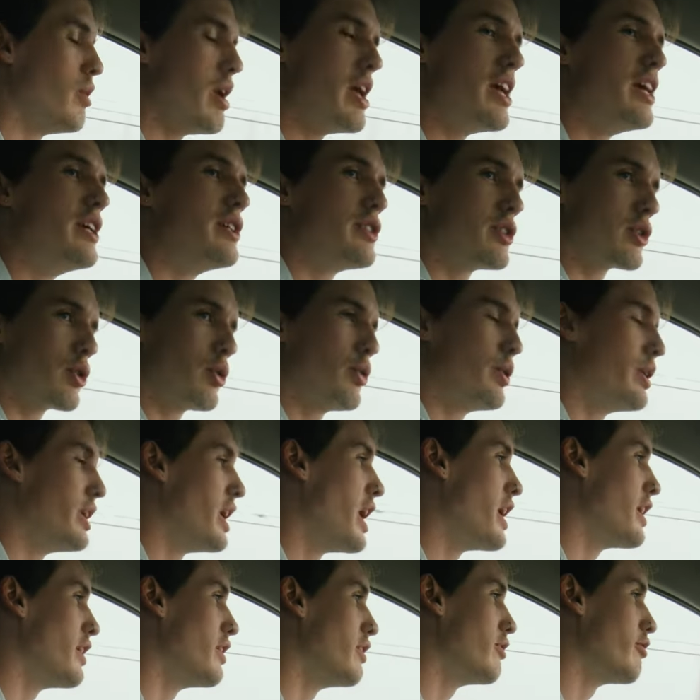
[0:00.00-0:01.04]
is
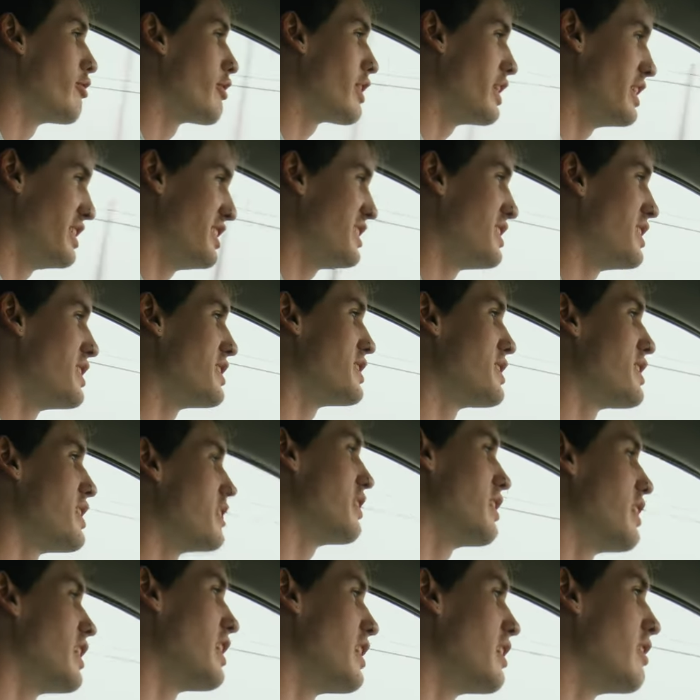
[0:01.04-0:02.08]
creative
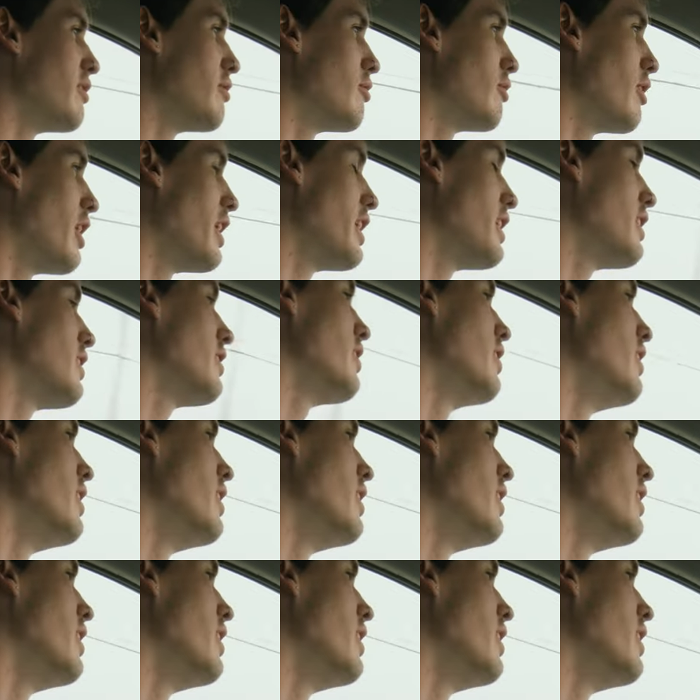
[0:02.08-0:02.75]
consistently, right?